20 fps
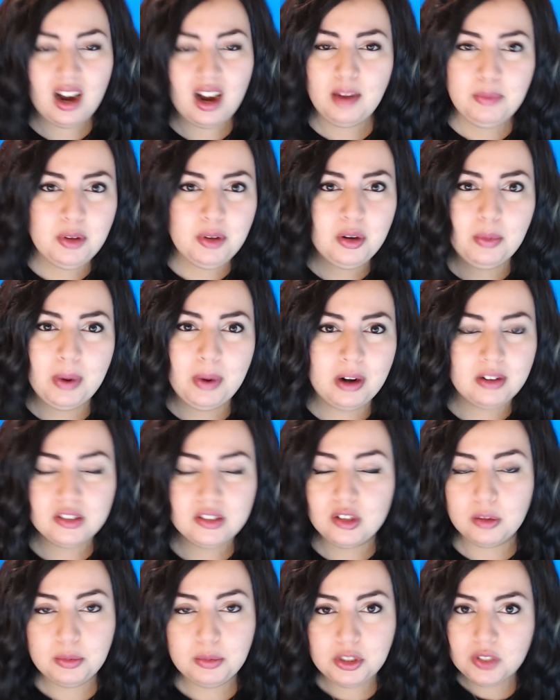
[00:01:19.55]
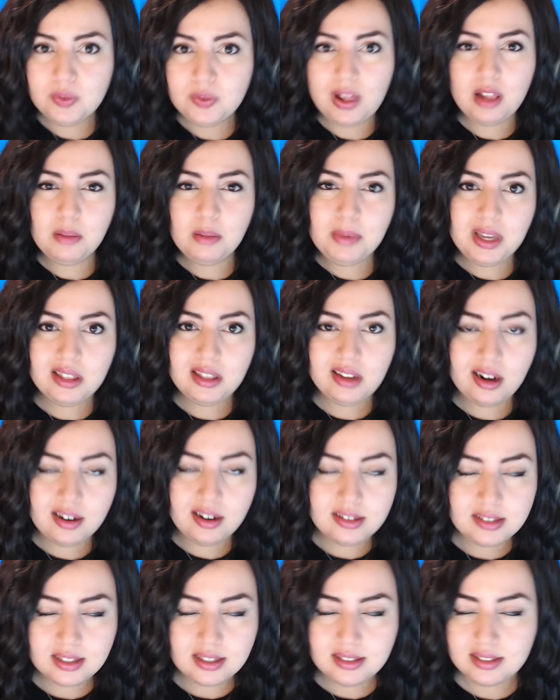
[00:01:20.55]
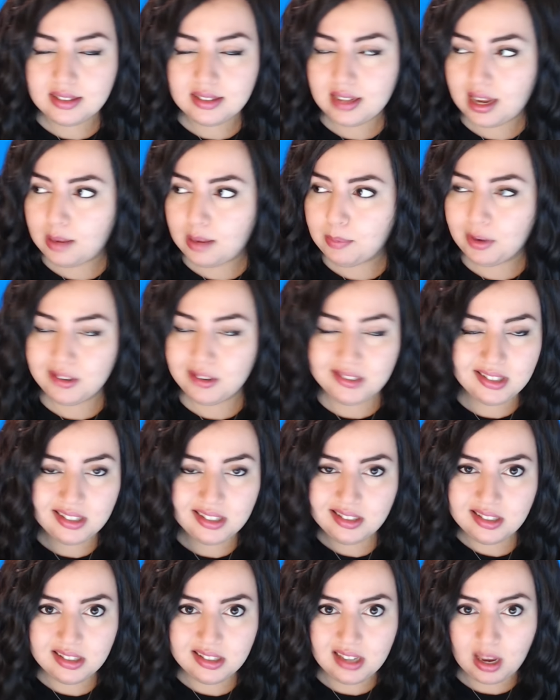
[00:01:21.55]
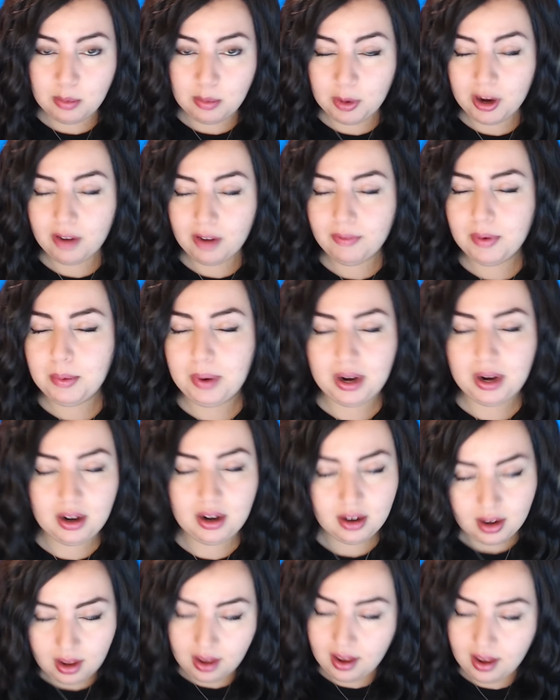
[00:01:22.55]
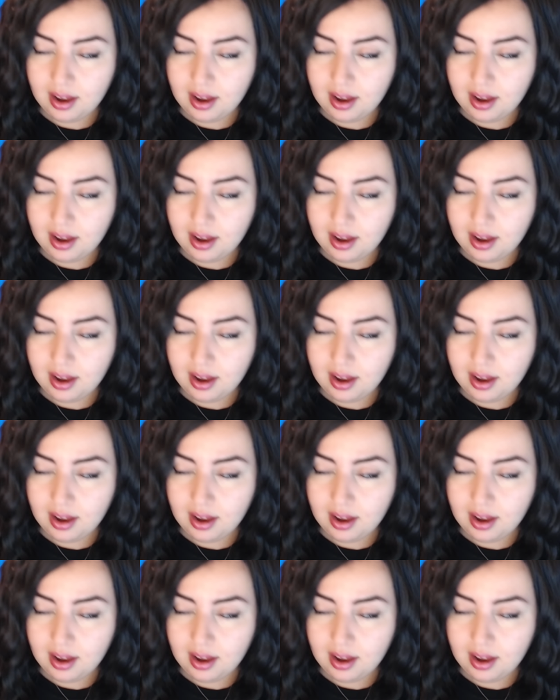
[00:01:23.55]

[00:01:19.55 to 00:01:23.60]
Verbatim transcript: I'm new to Periscope. Just follow me on there as InstaGamer. It's InstaGamer everywhere.